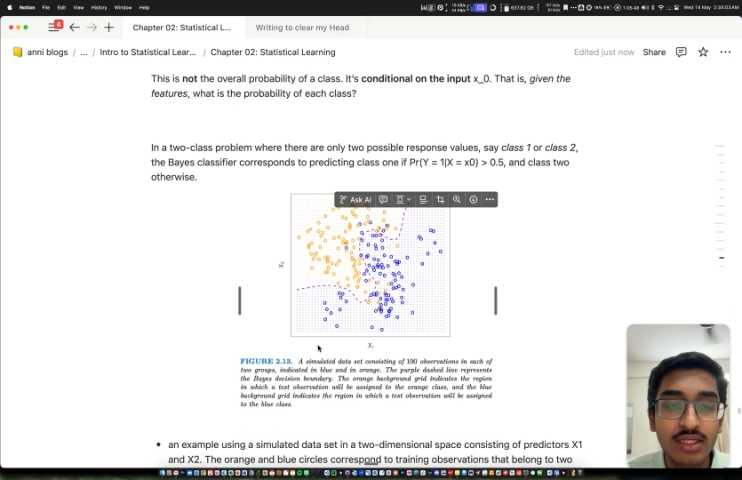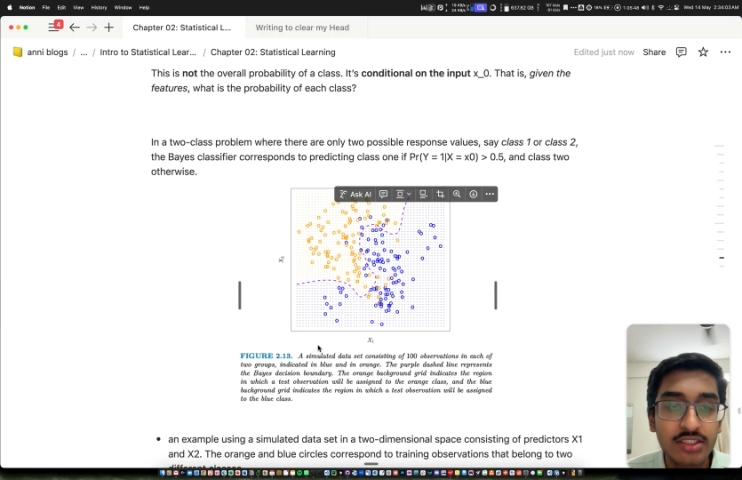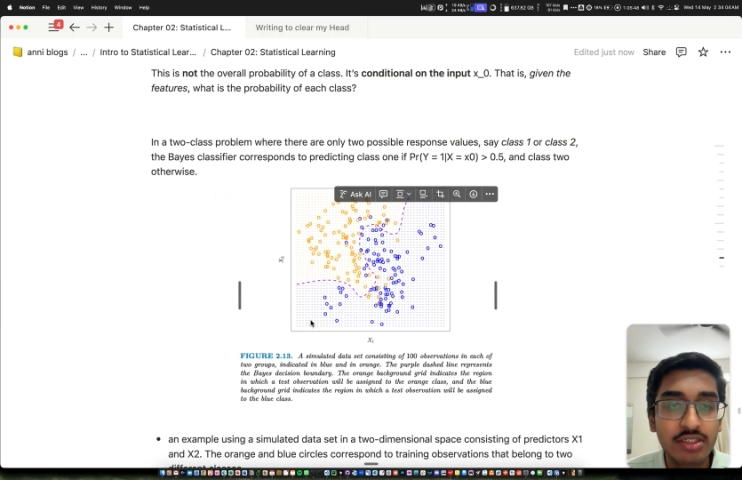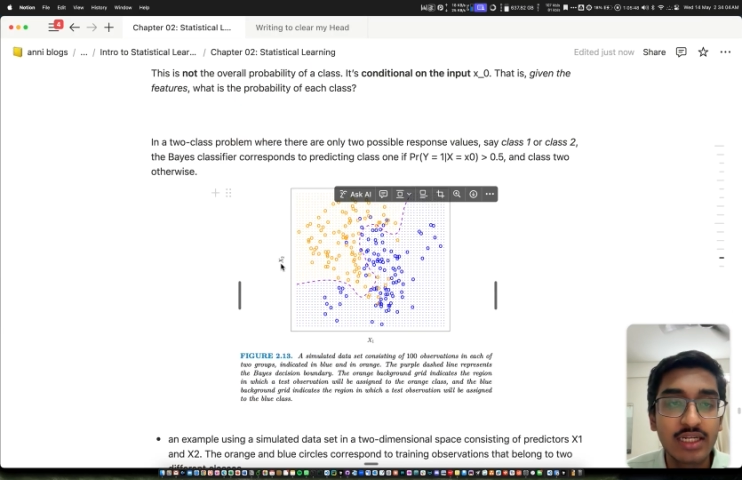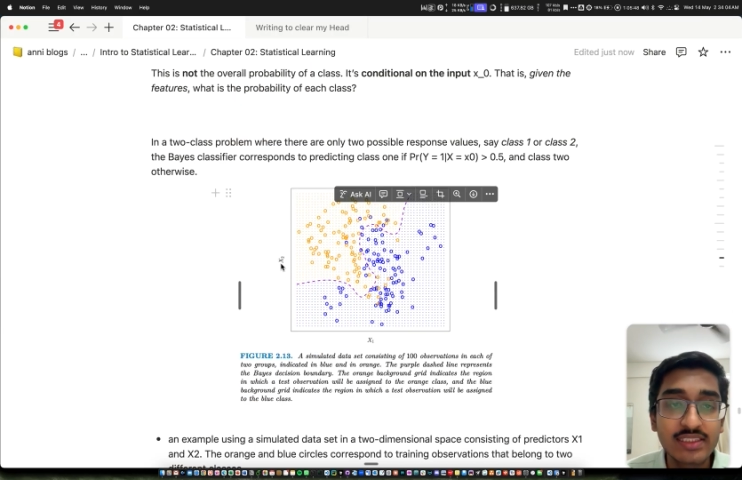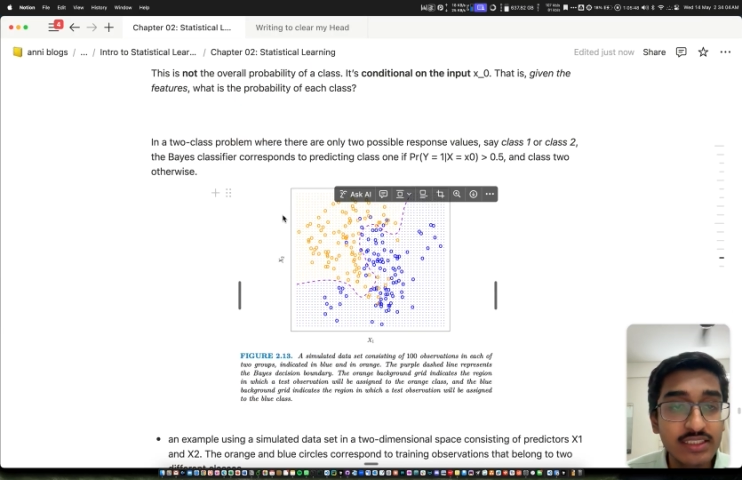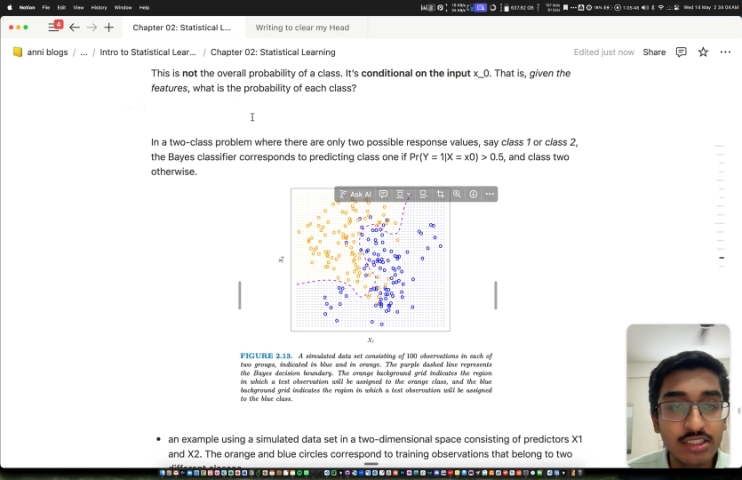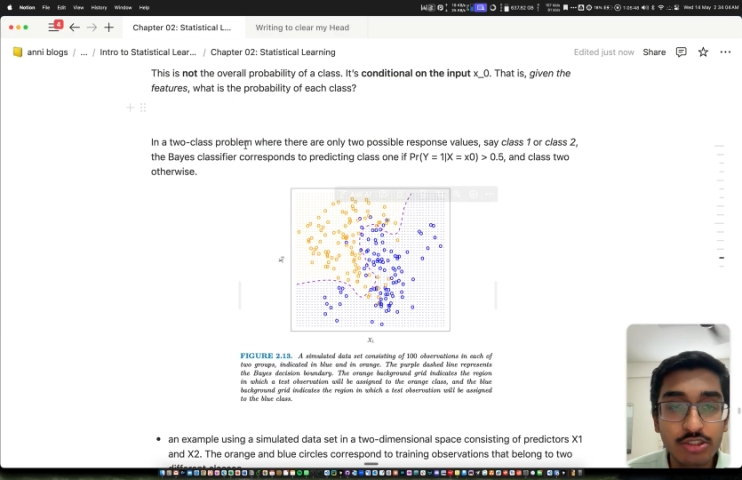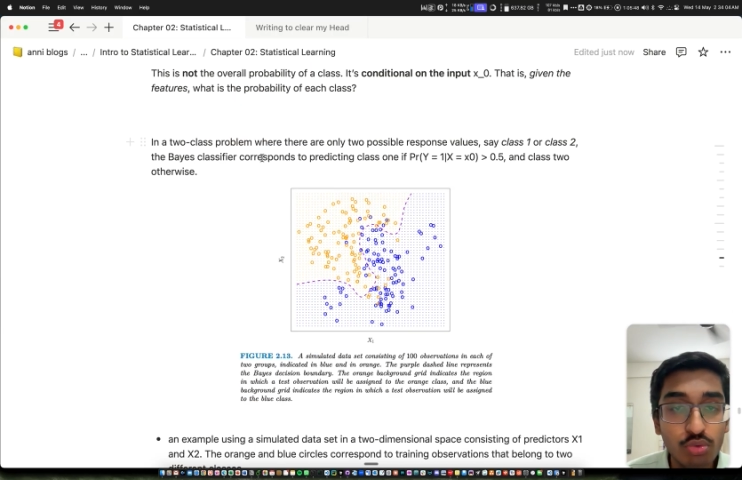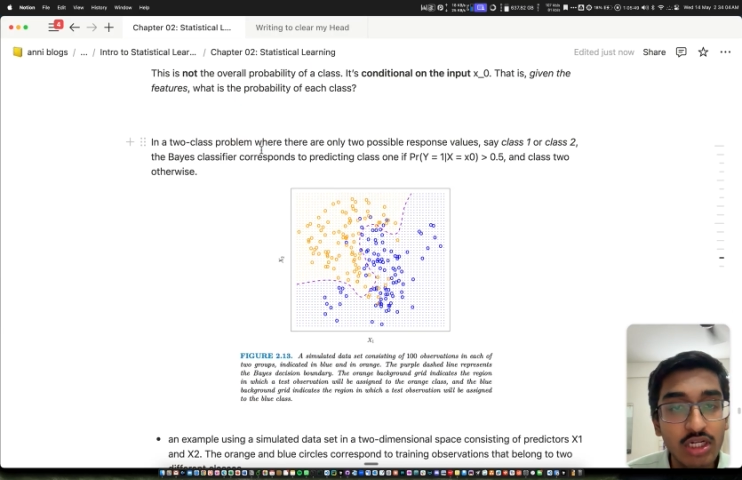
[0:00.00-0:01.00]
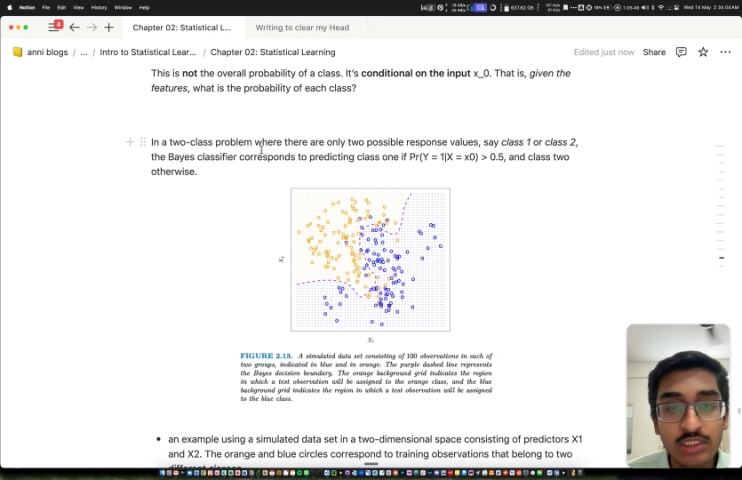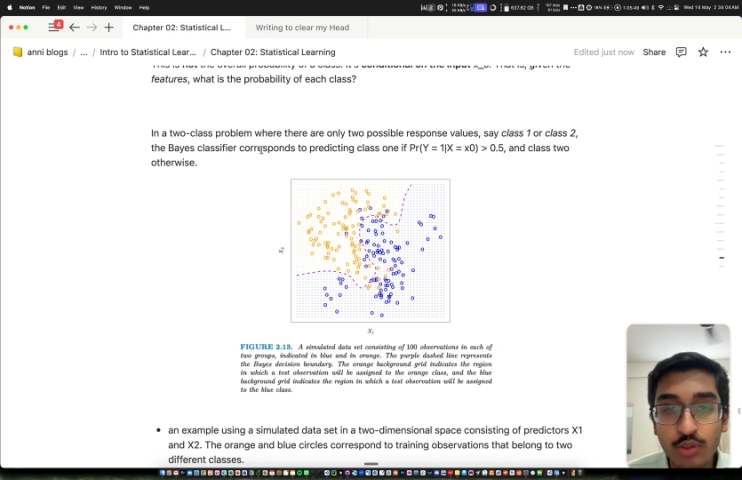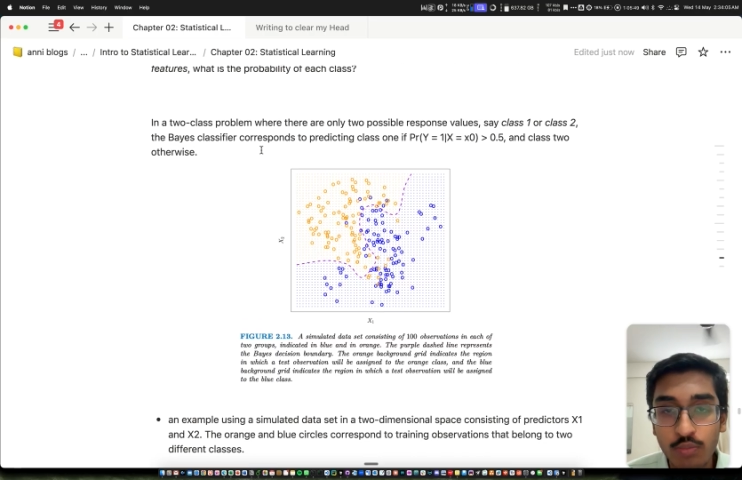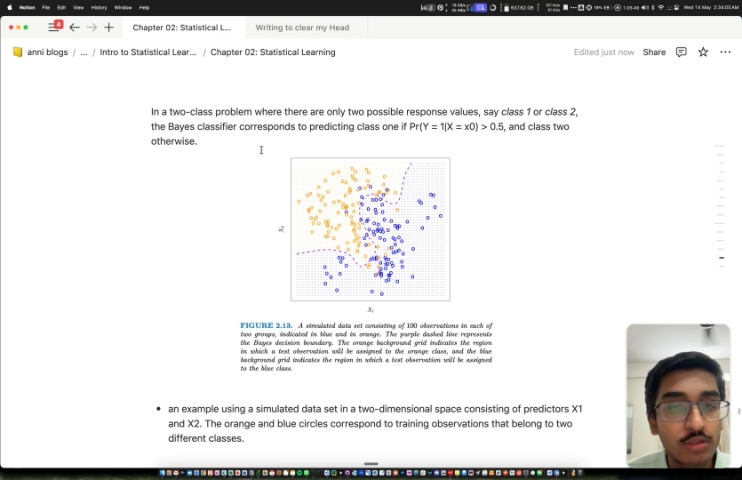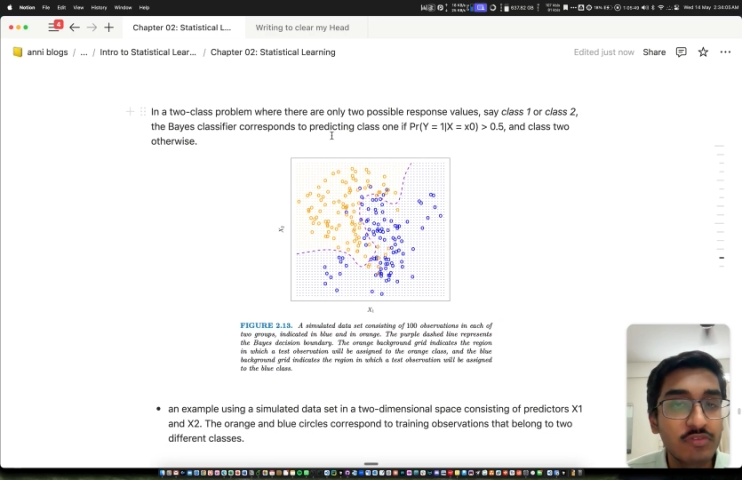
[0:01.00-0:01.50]
So let's say it's a 2-class
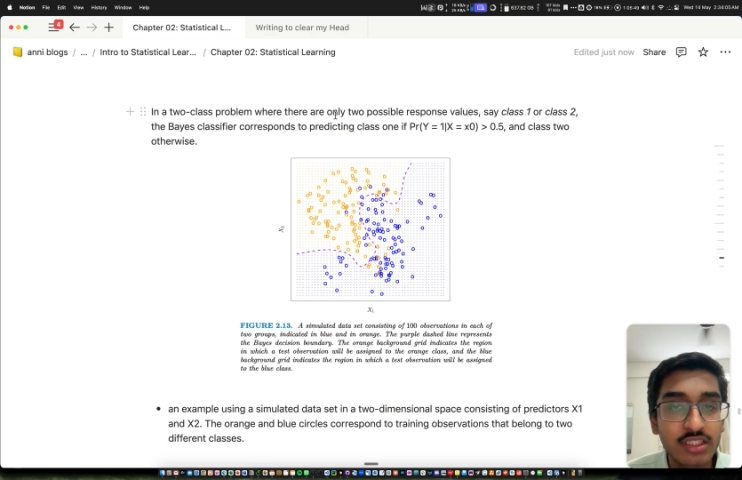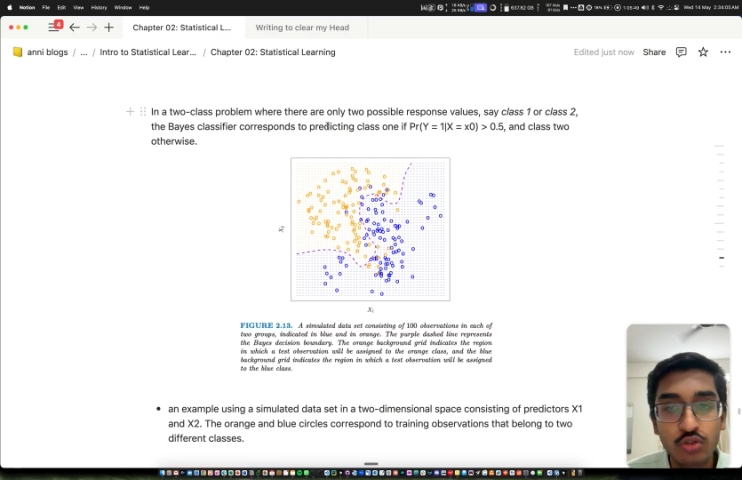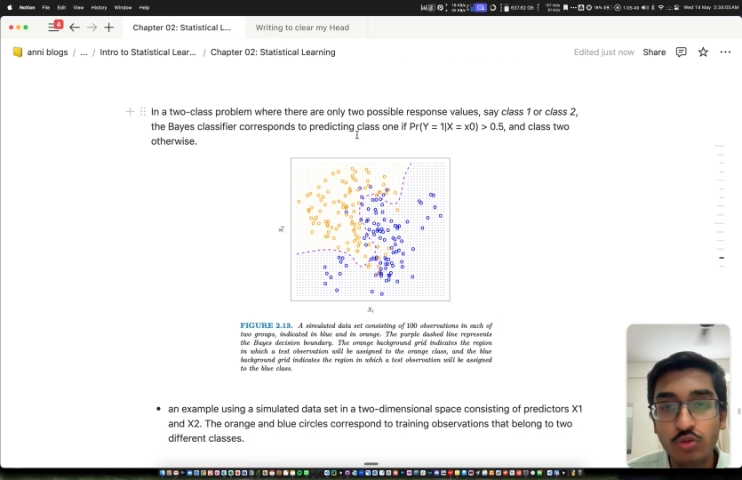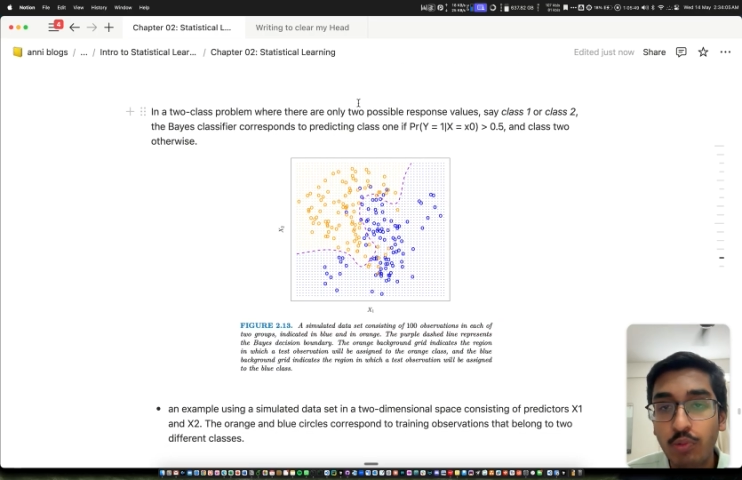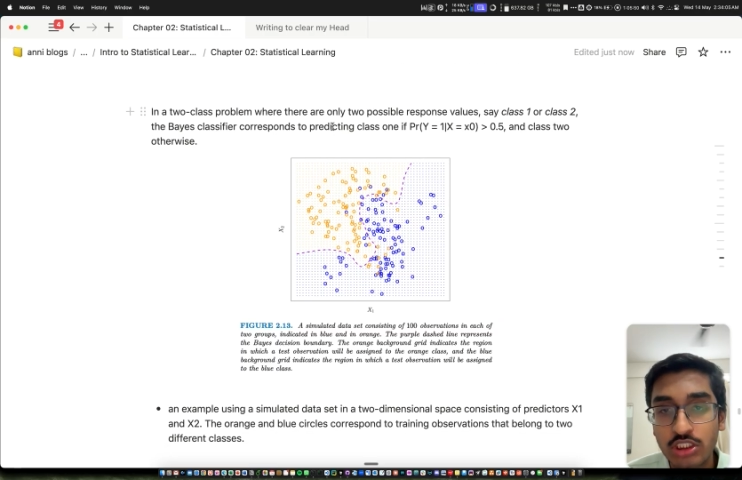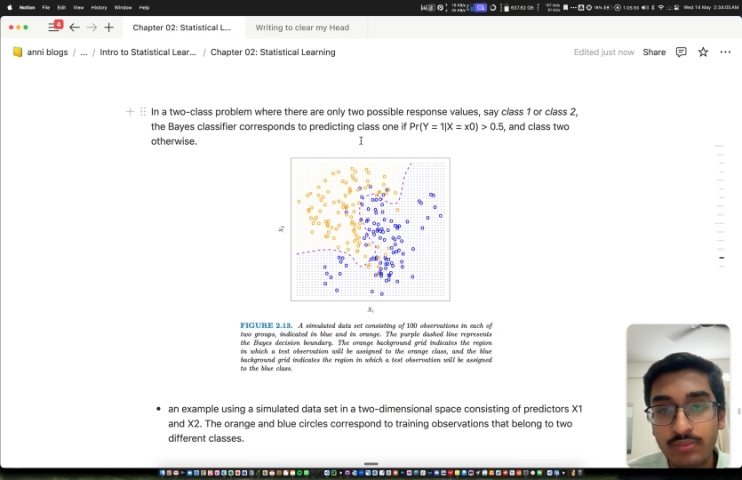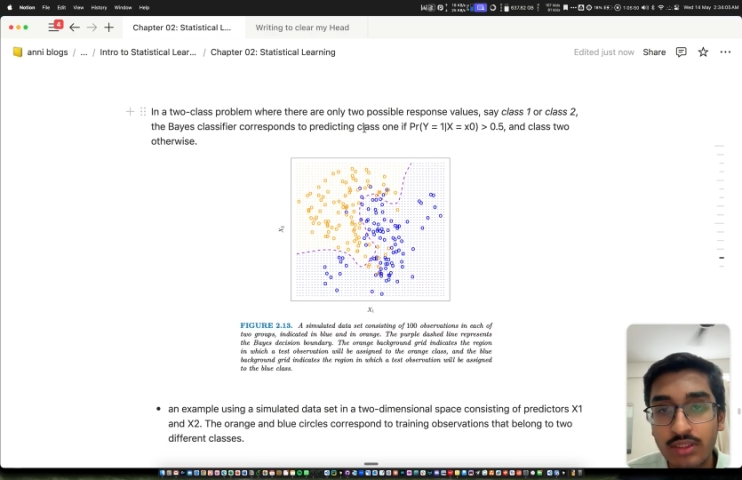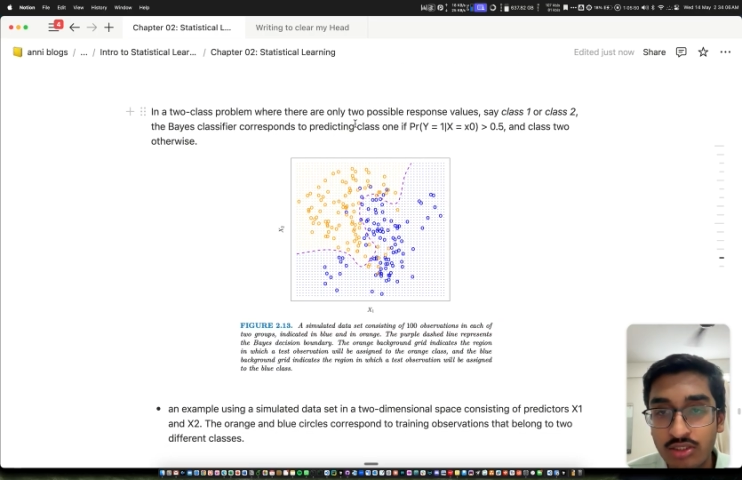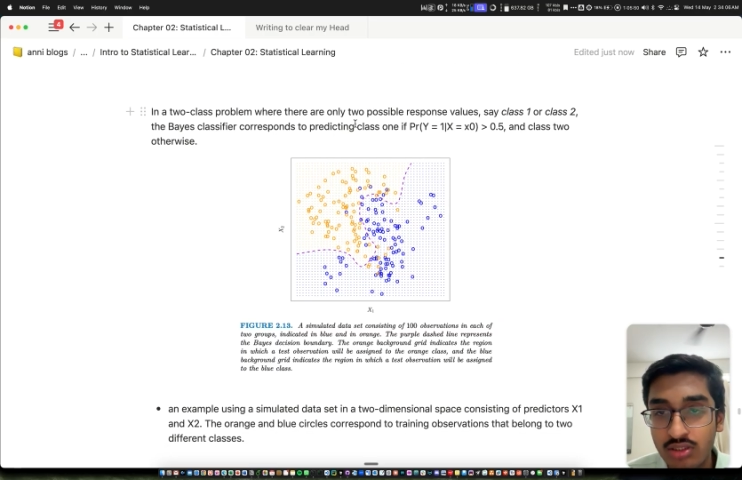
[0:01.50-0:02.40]
problem with the 2 possible